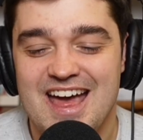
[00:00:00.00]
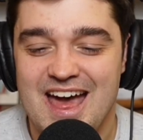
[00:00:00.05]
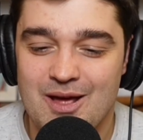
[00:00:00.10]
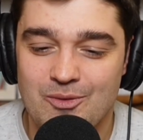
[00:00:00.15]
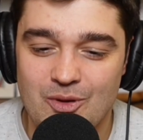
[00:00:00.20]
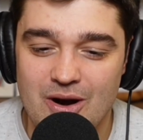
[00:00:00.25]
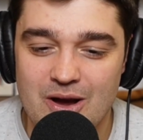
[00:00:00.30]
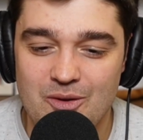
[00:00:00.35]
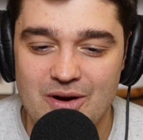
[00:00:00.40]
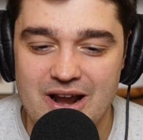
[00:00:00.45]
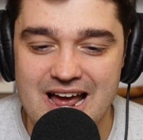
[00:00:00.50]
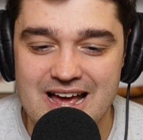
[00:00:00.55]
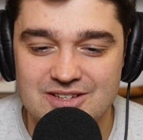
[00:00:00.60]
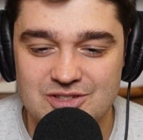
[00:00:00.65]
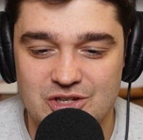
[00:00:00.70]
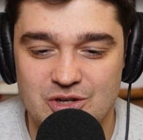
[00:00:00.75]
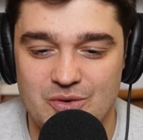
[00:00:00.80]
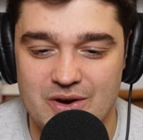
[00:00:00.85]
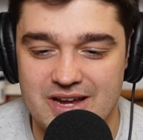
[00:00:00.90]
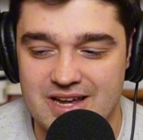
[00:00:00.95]
And what I would
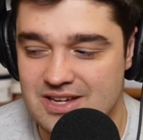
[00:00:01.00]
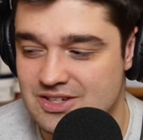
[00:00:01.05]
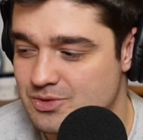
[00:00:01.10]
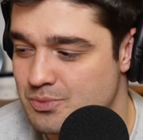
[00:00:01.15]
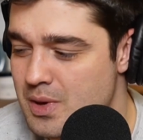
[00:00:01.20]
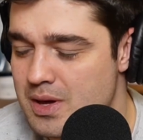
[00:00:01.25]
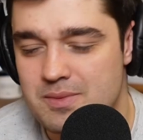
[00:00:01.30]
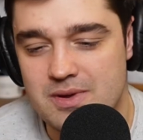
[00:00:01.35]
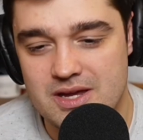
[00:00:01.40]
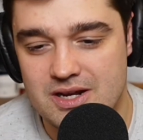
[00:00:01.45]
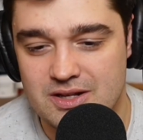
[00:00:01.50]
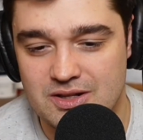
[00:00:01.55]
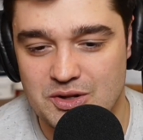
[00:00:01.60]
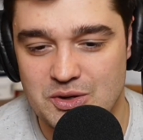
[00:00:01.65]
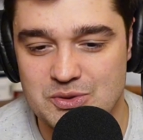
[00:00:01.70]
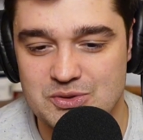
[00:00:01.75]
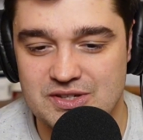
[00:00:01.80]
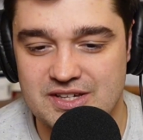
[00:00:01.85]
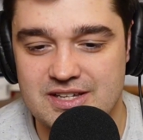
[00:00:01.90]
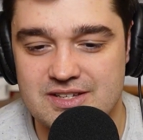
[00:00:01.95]
ask you, I guess, maybe in
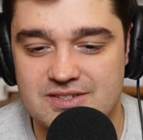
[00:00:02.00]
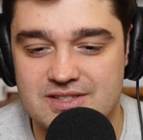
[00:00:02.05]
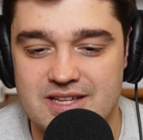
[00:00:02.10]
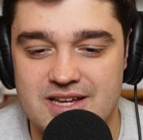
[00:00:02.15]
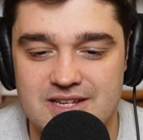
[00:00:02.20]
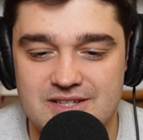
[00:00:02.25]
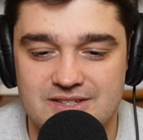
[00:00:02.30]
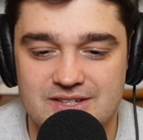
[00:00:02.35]
closing is